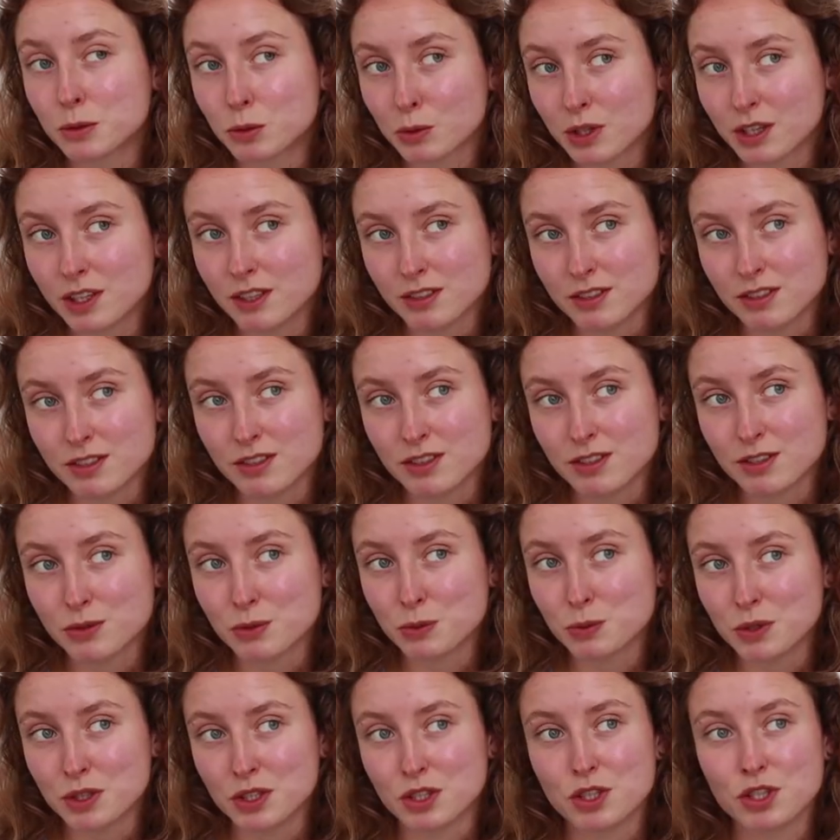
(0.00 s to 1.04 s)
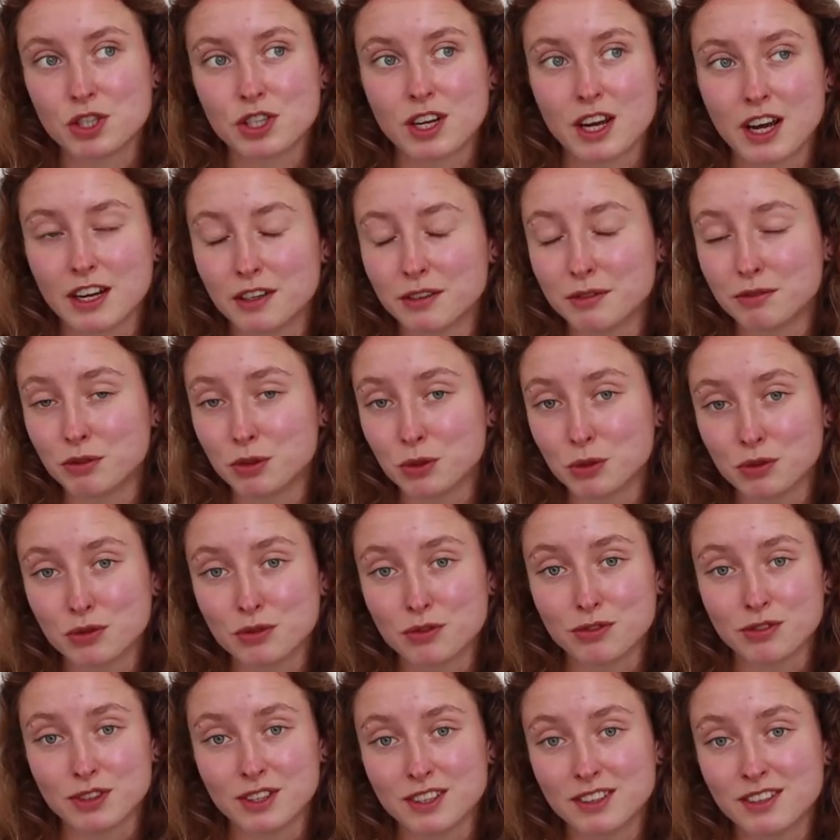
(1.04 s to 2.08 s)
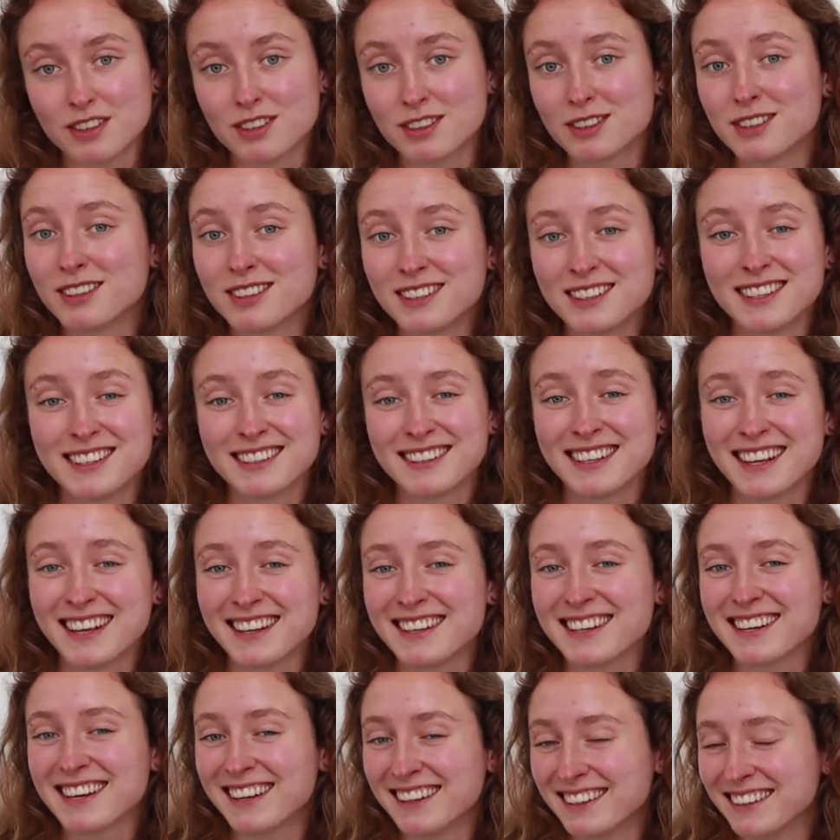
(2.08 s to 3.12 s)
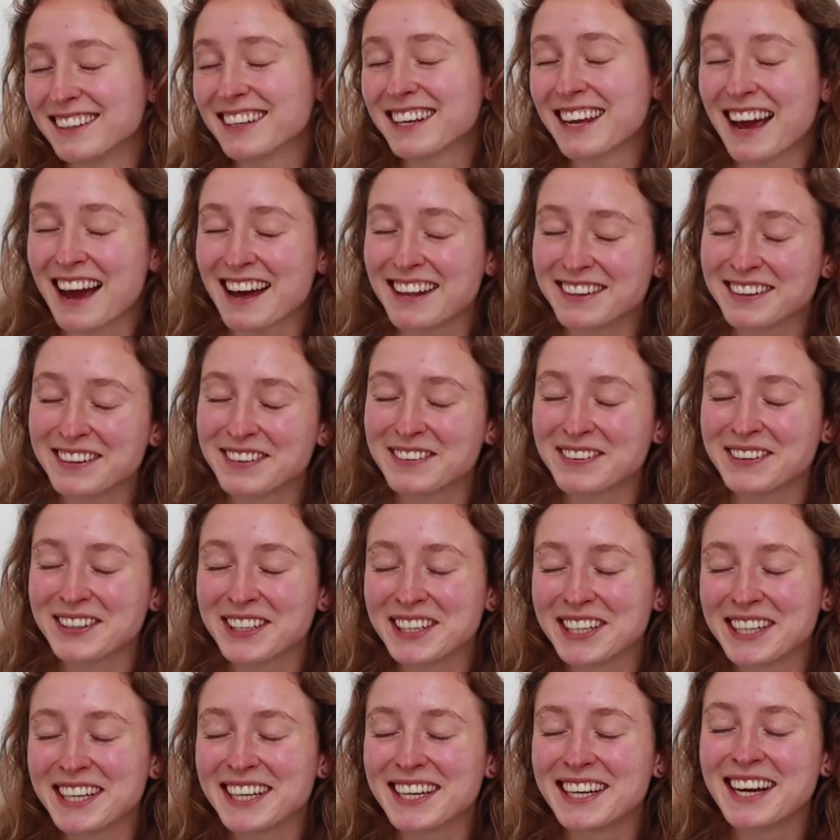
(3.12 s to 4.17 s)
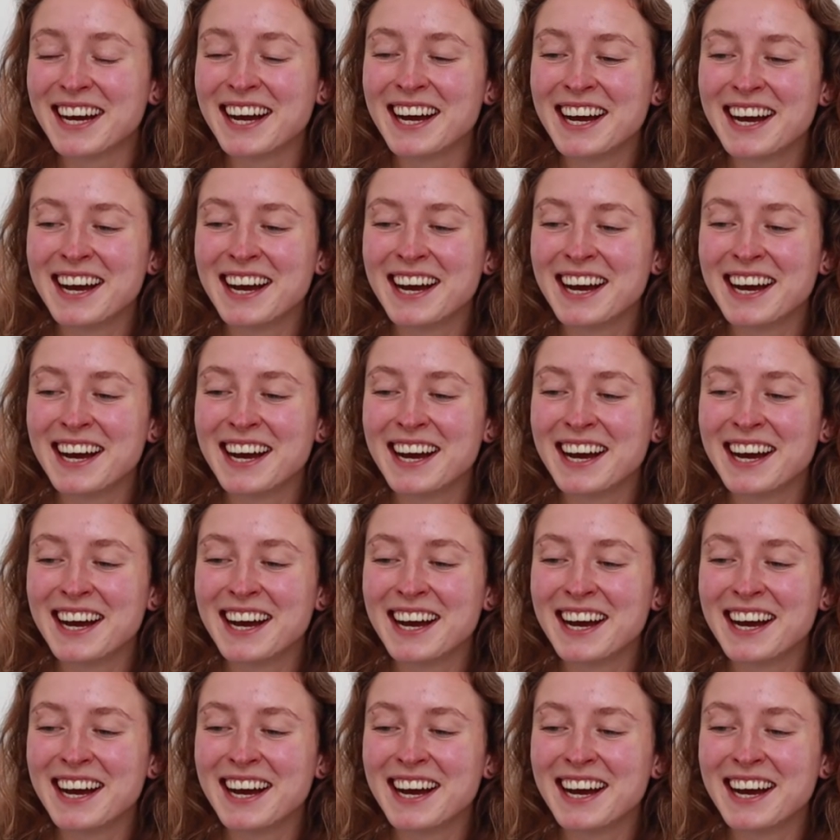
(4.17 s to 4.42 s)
cookies which kind of don't fit in any other category.